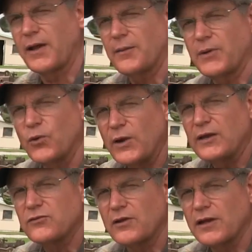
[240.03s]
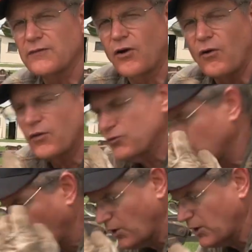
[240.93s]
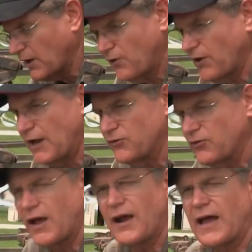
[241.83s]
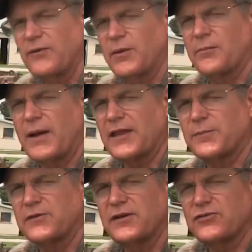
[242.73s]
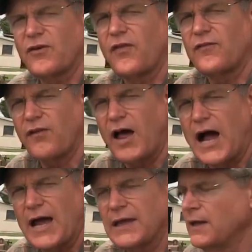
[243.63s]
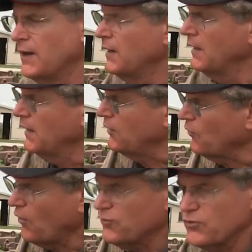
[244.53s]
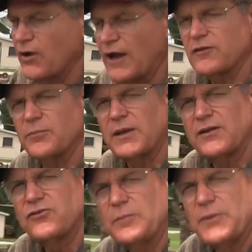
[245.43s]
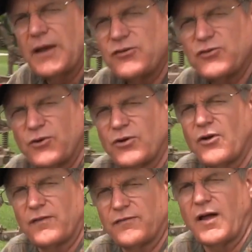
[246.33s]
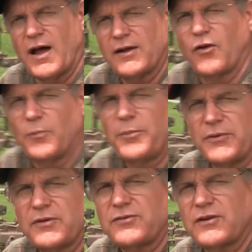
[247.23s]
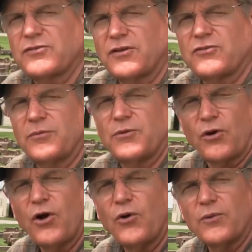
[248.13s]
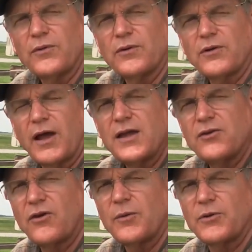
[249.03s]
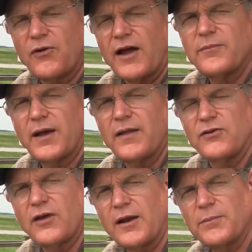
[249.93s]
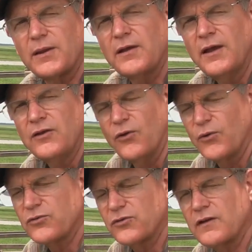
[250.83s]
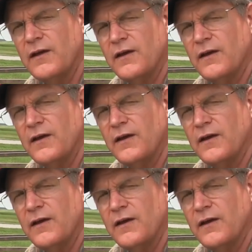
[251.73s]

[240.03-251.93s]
how many weeds to leave. And all this is working in your head. You got to be a mathematician on the fly. And you also have to be a GPS unit on the fly, global positioning system, your own, okay? And you're going to be driving by, and you got to be noticing